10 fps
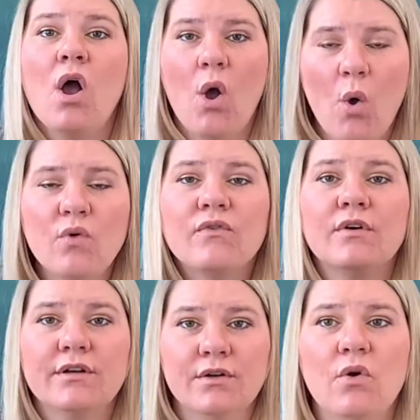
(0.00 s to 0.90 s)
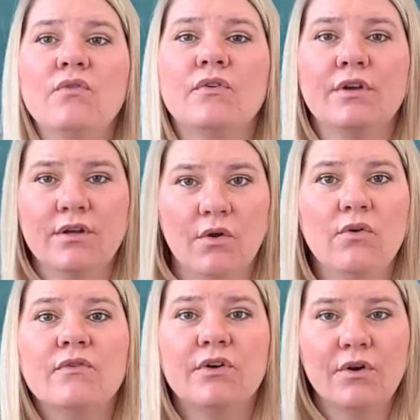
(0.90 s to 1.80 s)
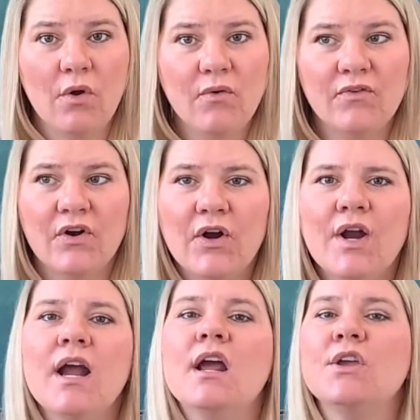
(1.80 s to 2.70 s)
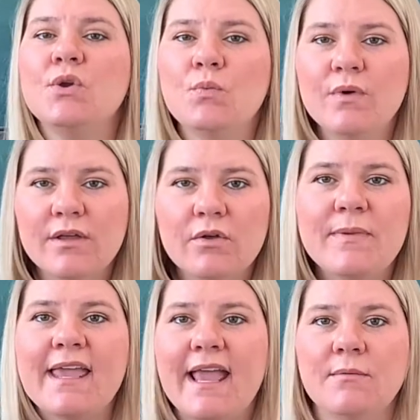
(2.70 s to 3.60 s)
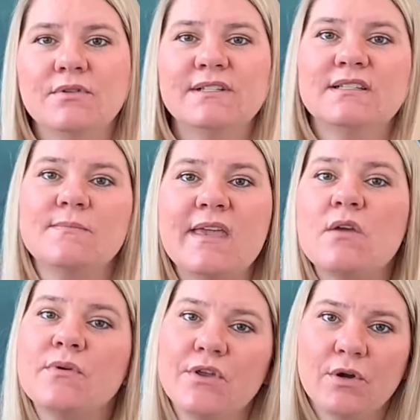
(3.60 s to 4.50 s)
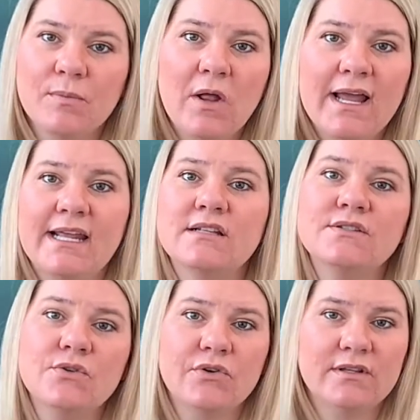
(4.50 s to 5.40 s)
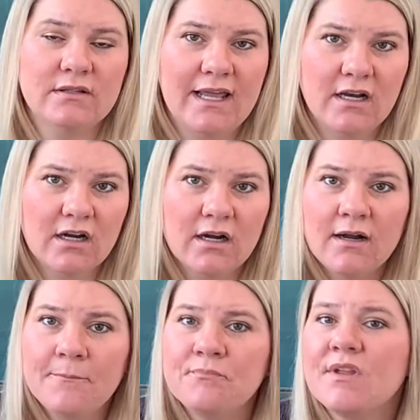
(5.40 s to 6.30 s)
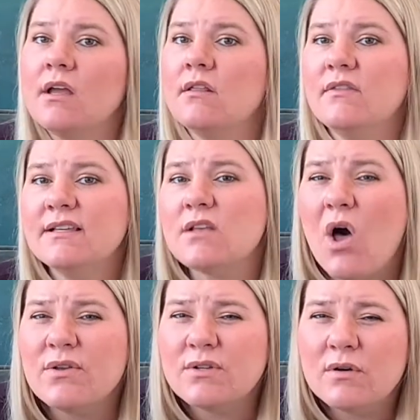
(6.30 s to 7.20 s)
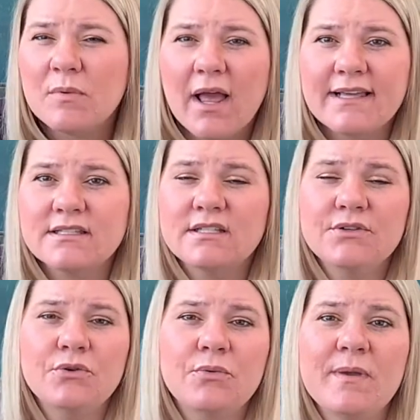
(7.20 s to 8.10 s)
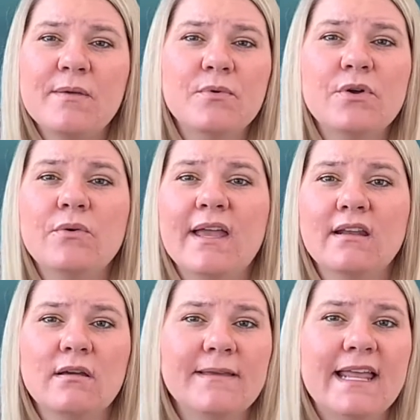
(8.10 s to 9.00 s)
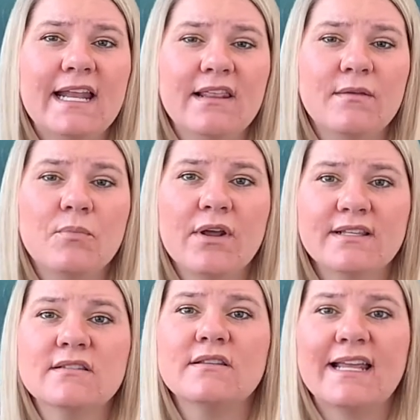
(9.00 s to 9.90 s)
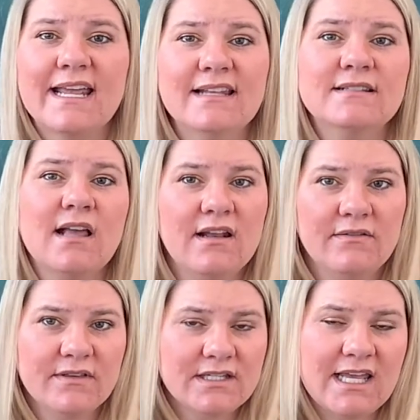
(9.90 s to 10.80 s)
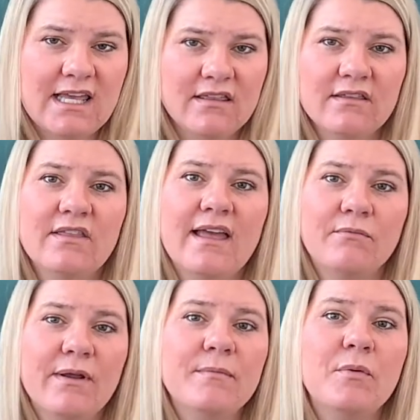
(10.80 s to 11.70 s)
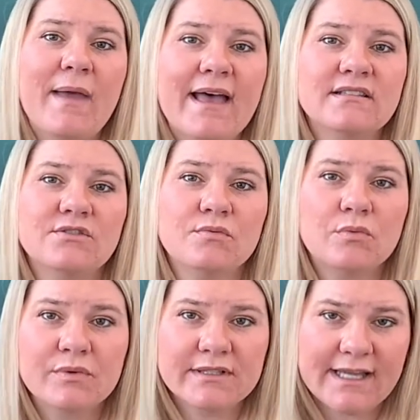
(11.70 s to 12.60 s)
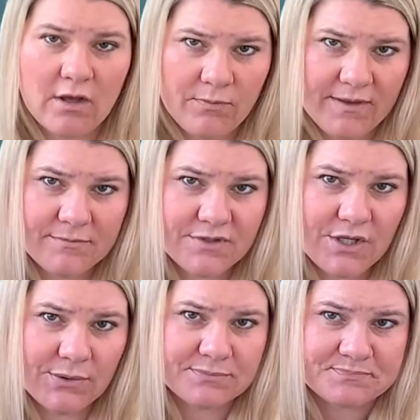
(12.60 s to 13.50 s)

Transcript: over and over and over and over, you will be able to speak with your appliance sooner than later. This also applies to people who end up getting the braces on the inside of the teeth. That rainbow passage will really help them too.